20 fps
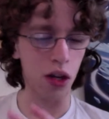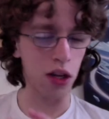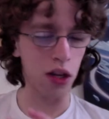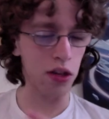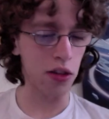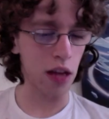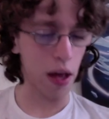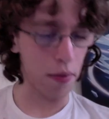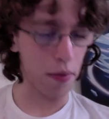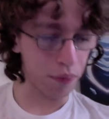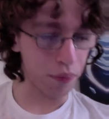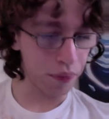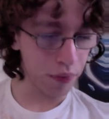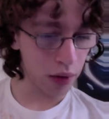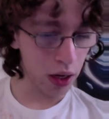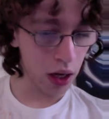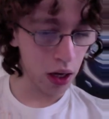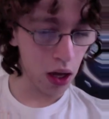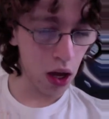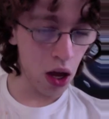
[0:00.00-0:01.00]
My Hero
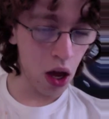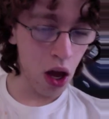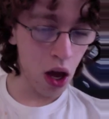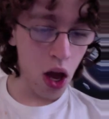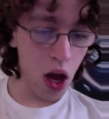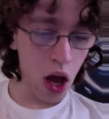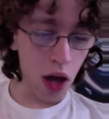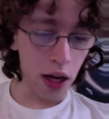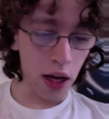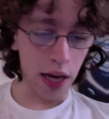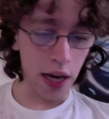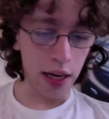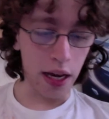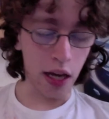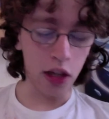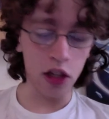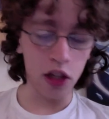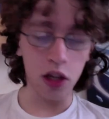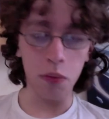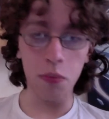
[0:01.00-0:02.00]
Academia,
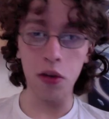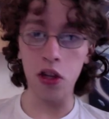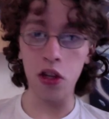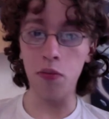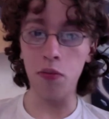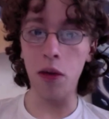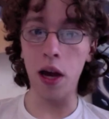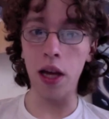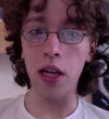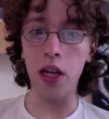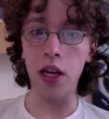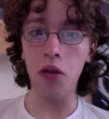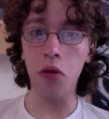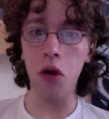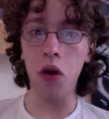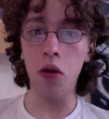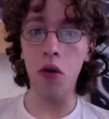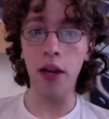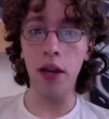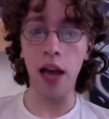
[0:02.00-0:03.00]
chapter 37.
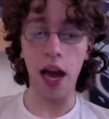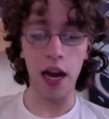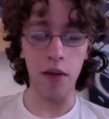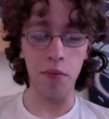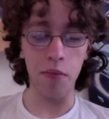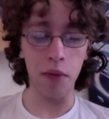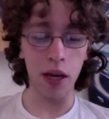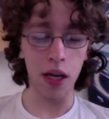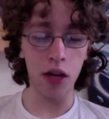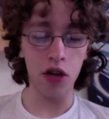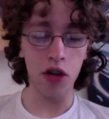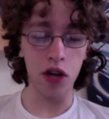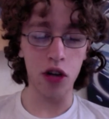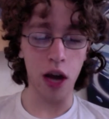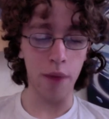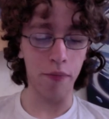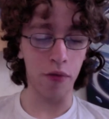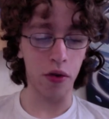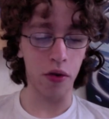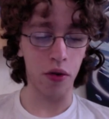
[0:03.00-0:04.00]
It was a really
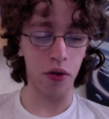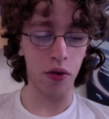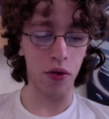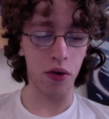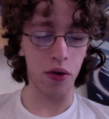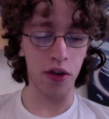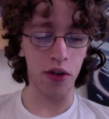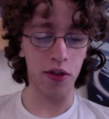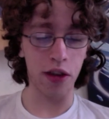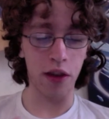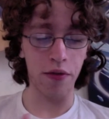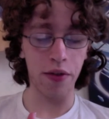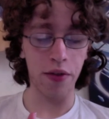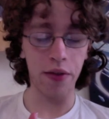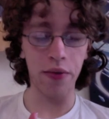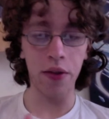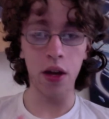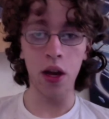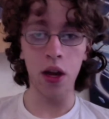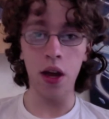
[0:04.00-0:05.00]
cool double-page
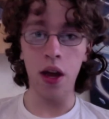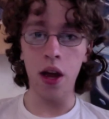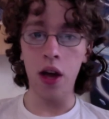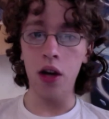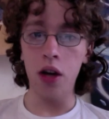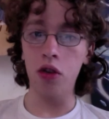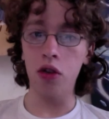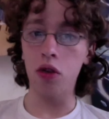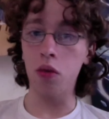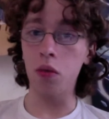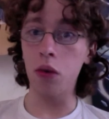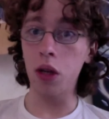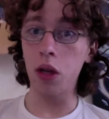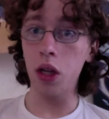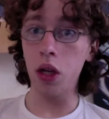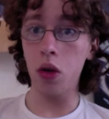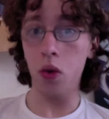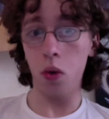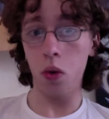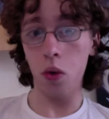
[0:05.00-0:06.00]
spread
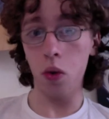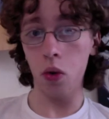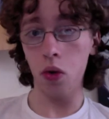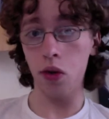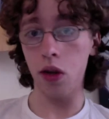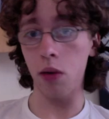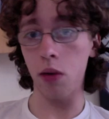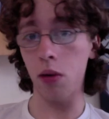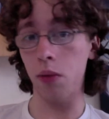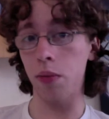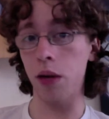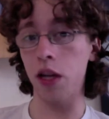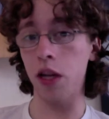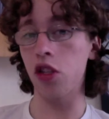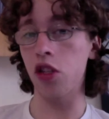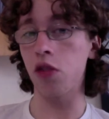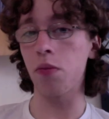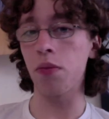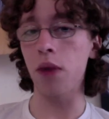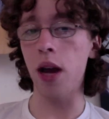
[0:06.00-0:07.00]
to open up this
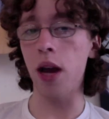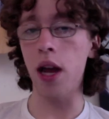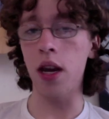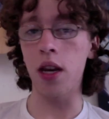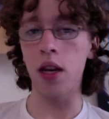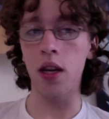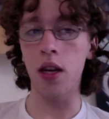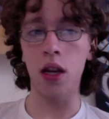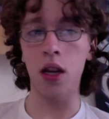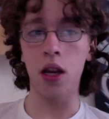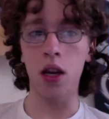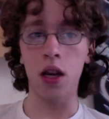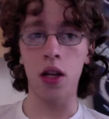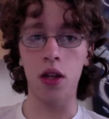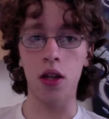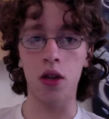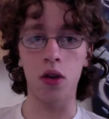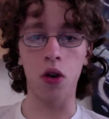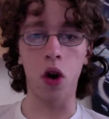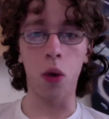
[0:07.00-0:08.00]
chapter that
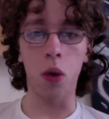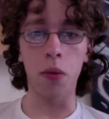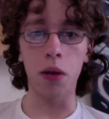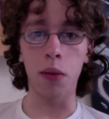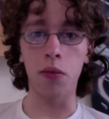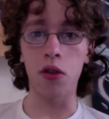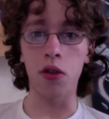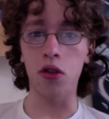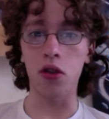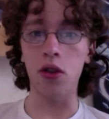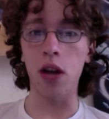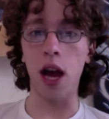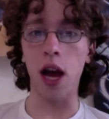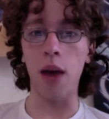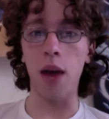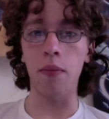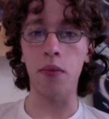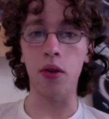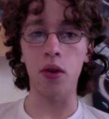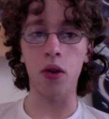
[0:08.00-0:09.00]
really sets the
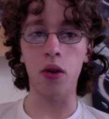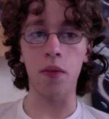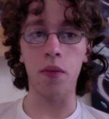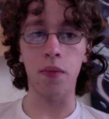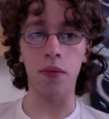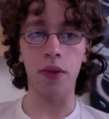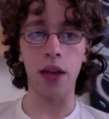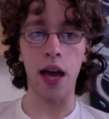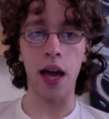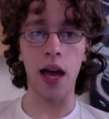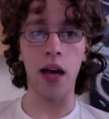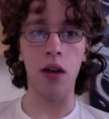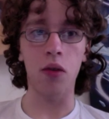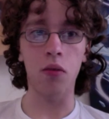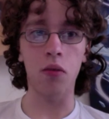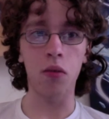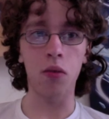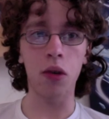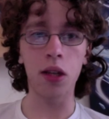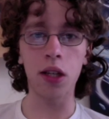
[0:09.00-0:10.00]
stage for events
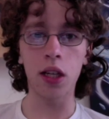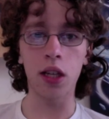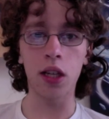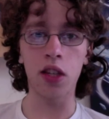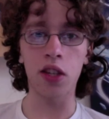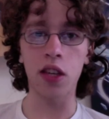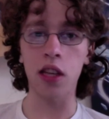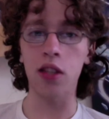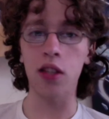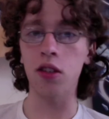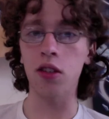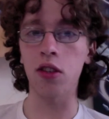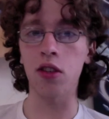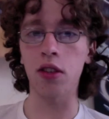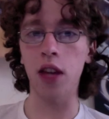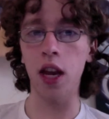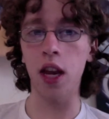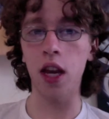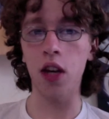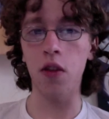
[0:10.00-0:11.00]
later in this
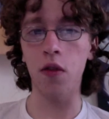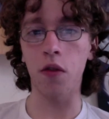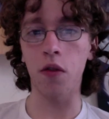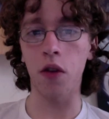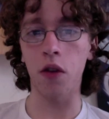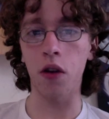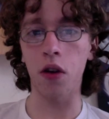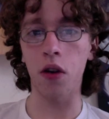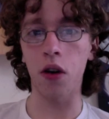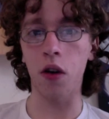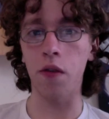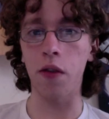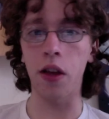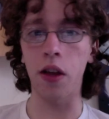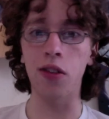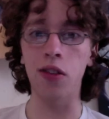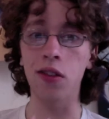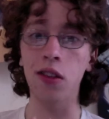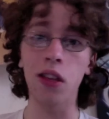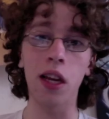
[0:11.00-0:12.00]
chapter, so I would go
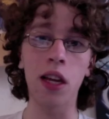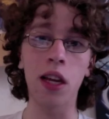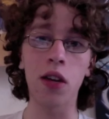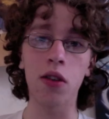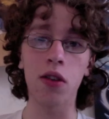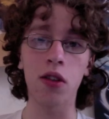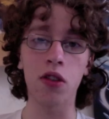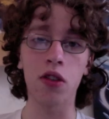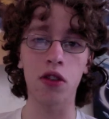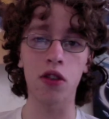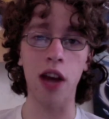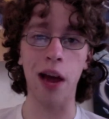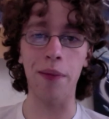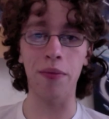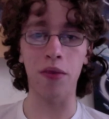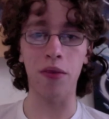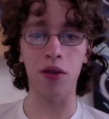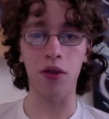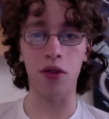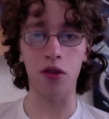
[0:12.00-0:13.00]
and check that out.